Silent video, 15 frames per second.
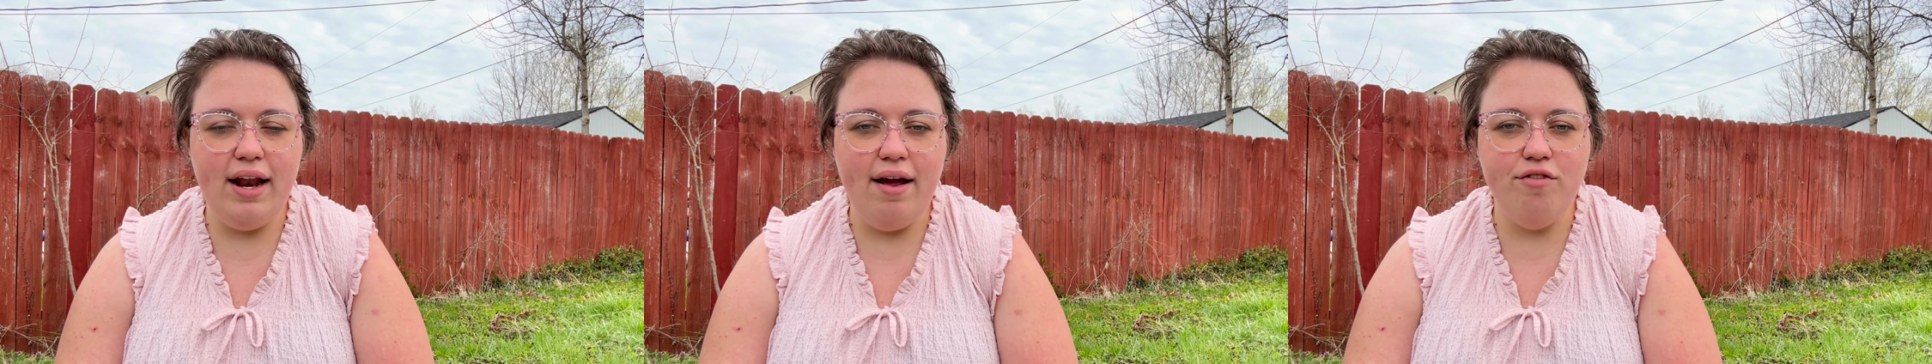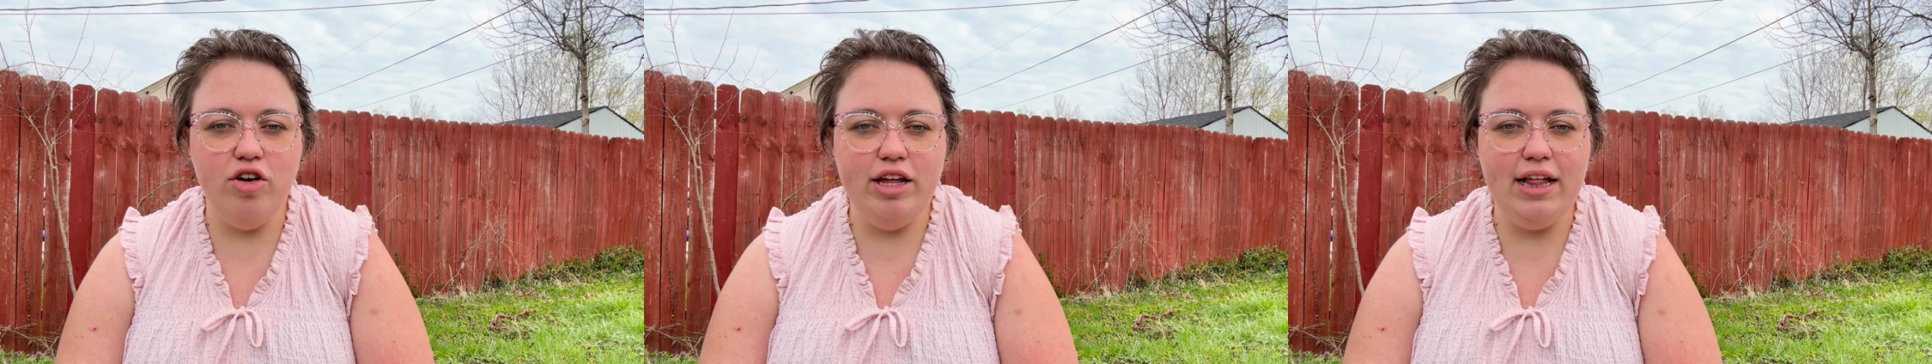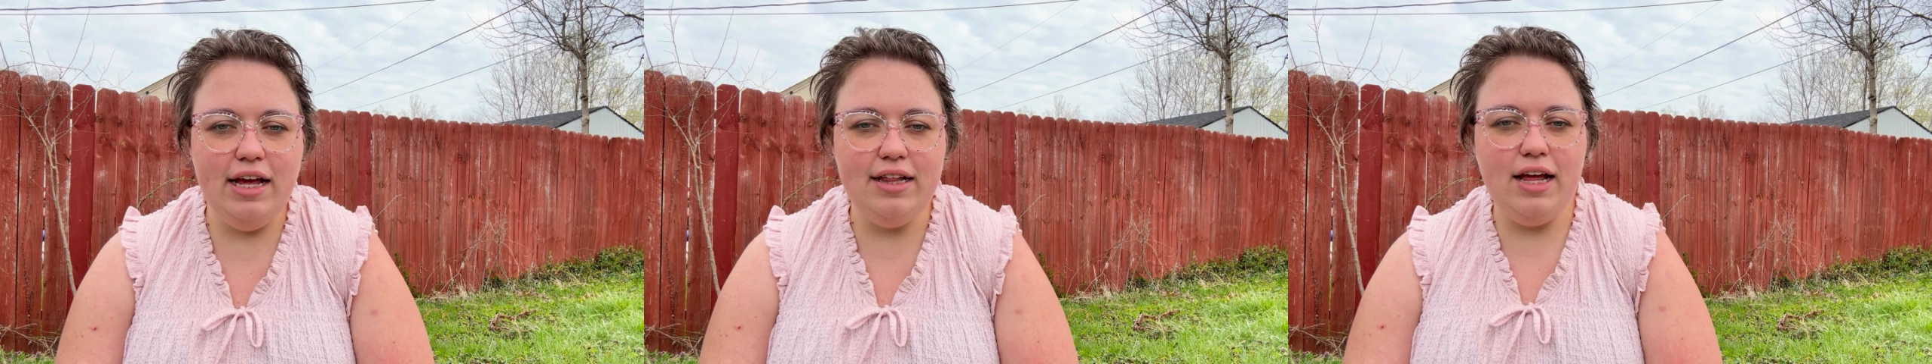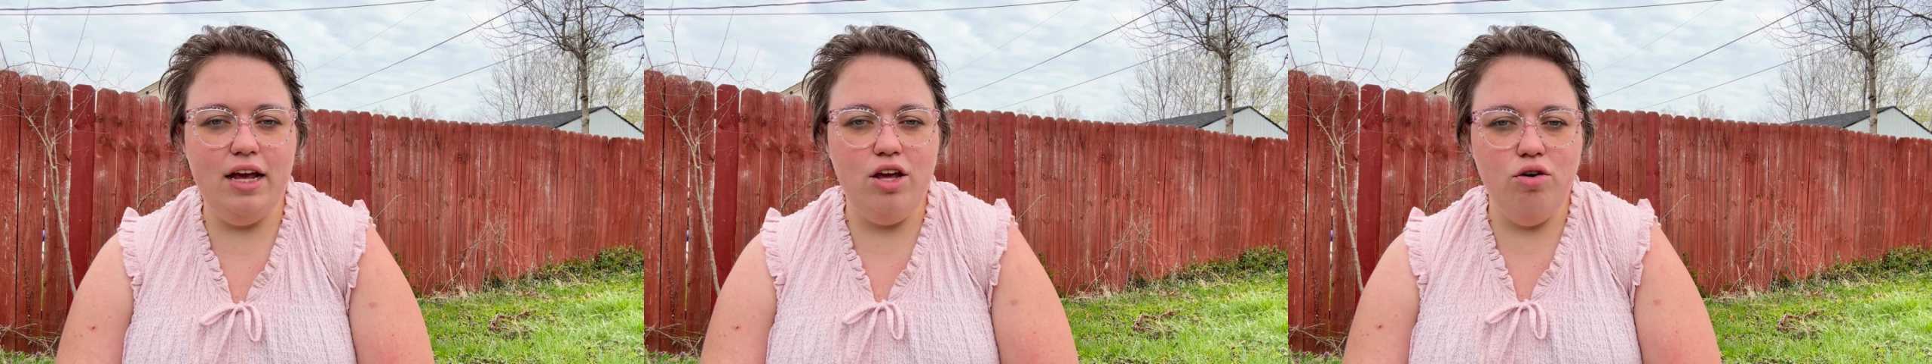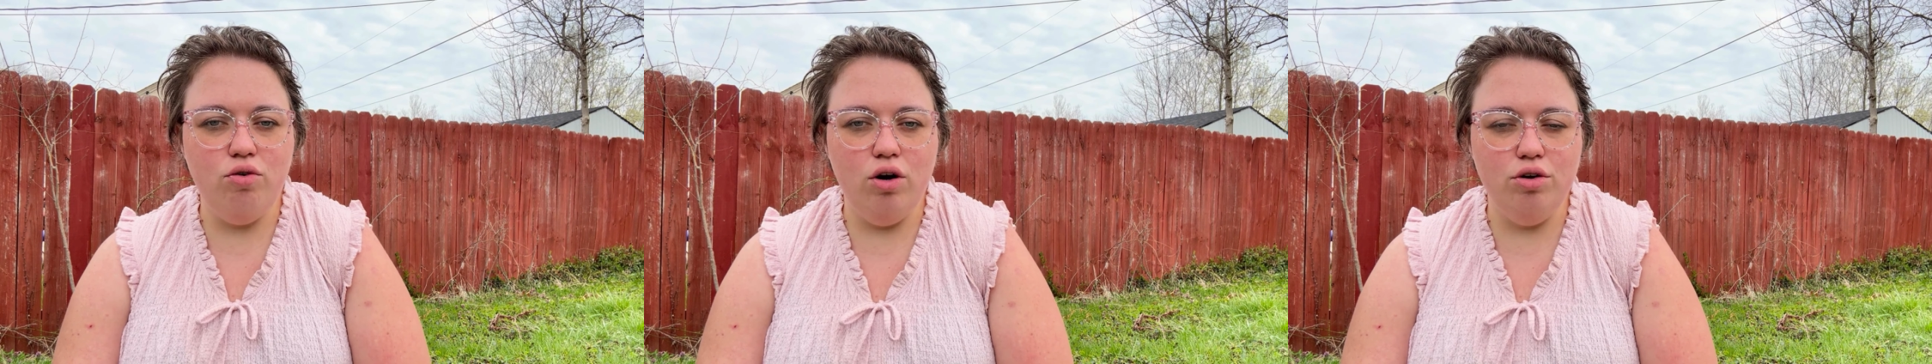everything that
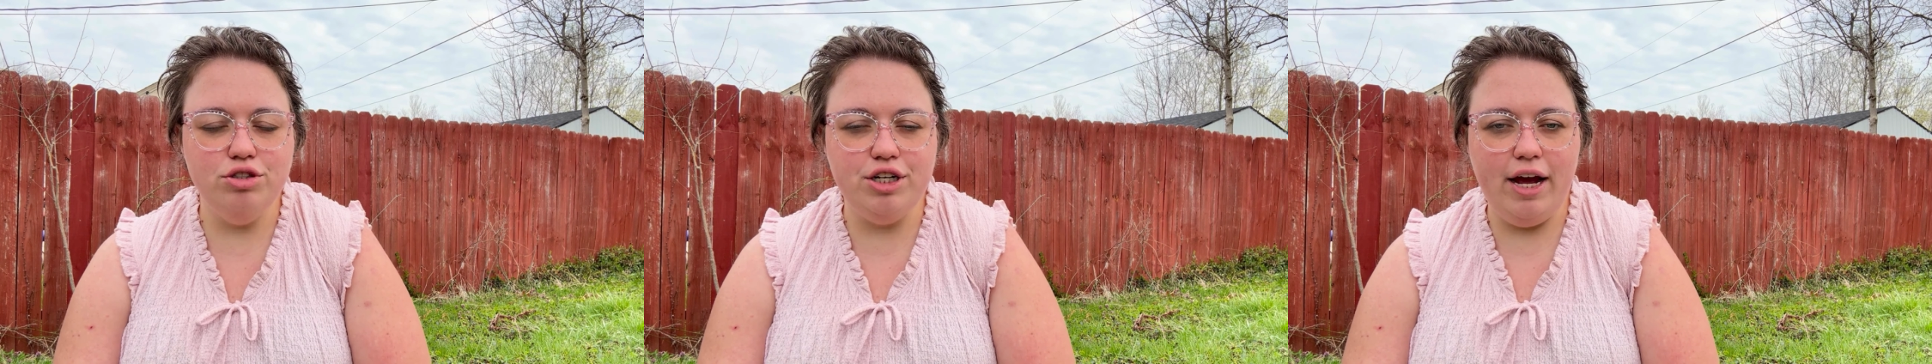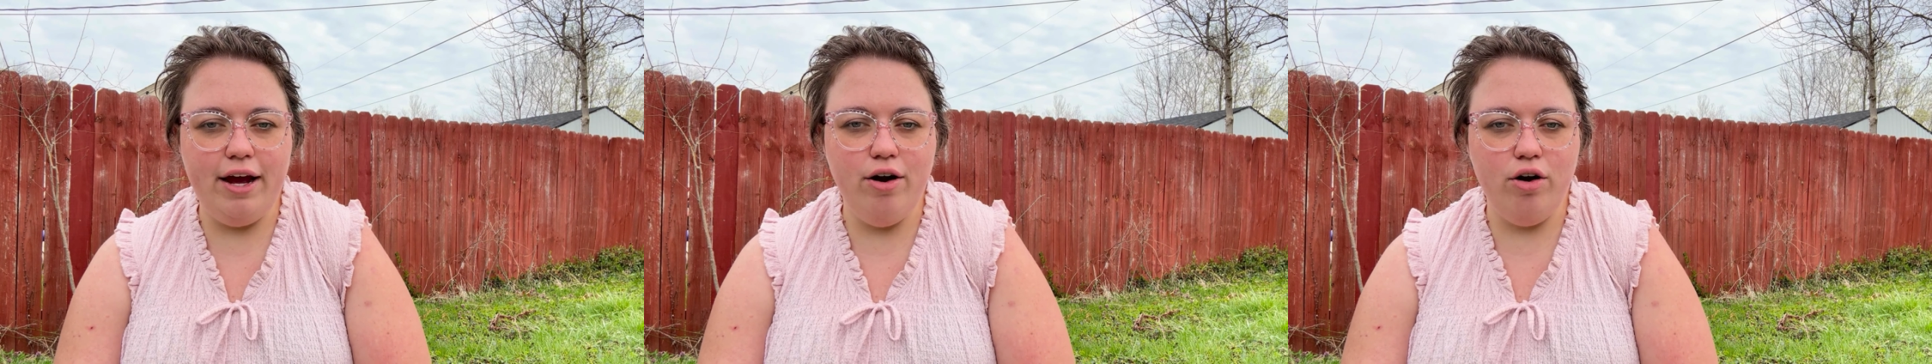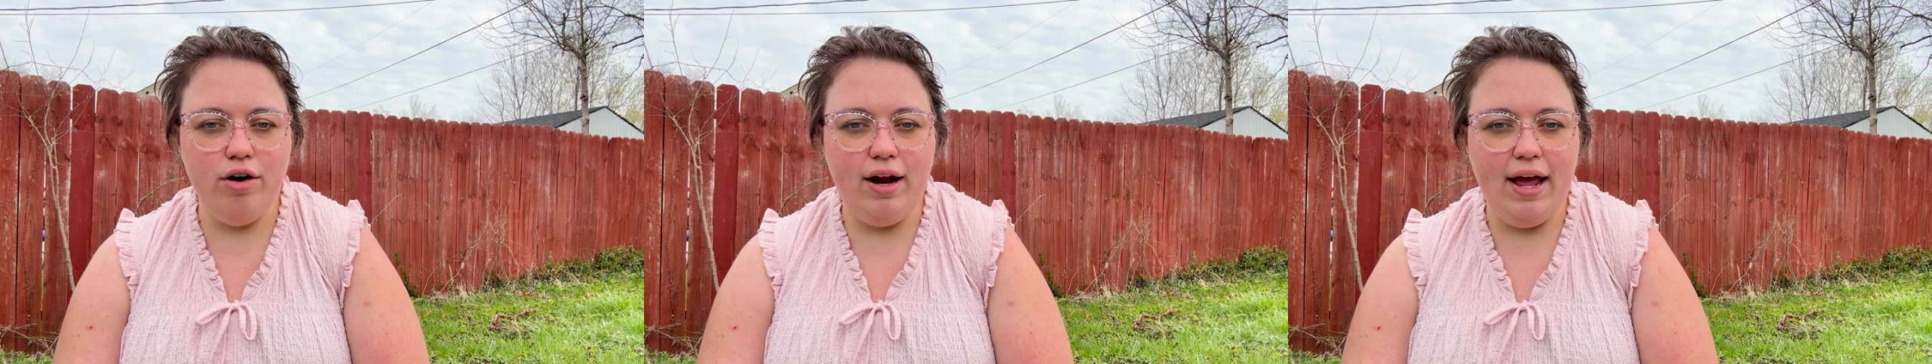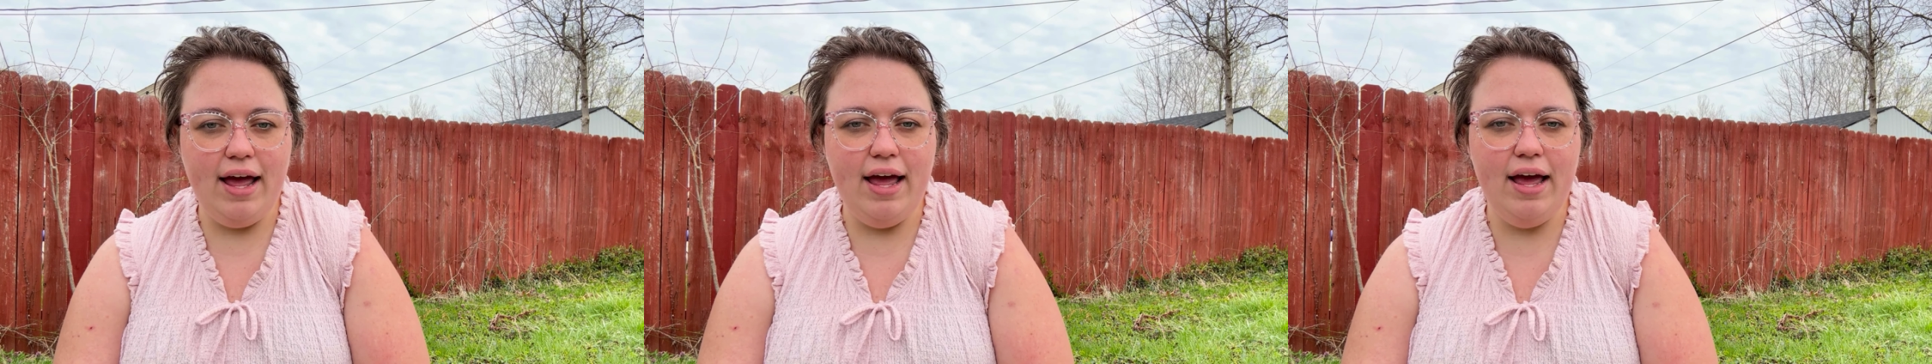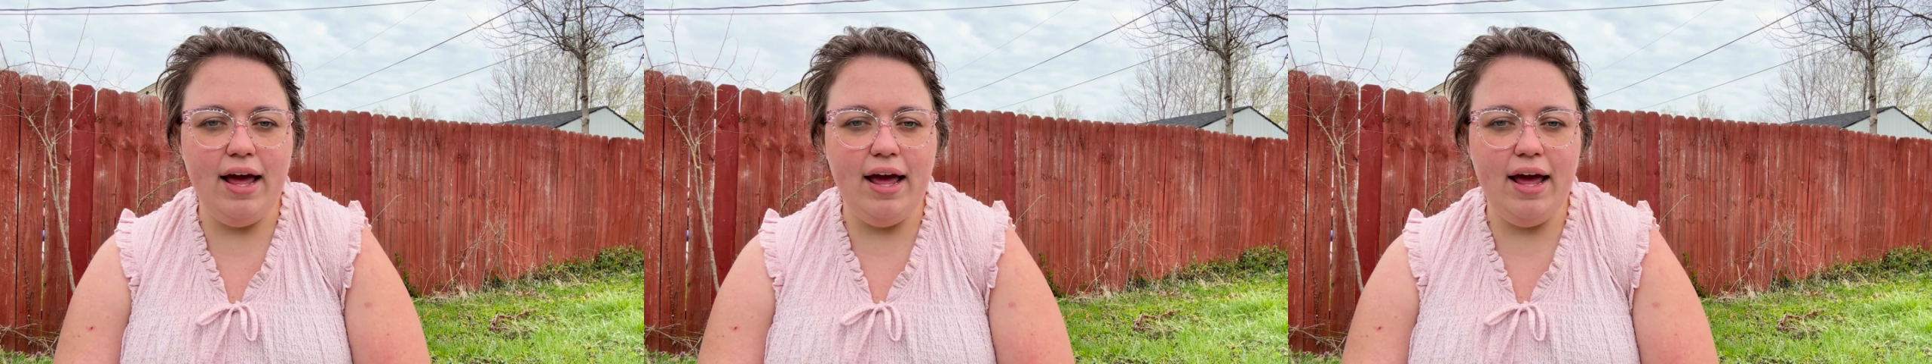you crochet or knit,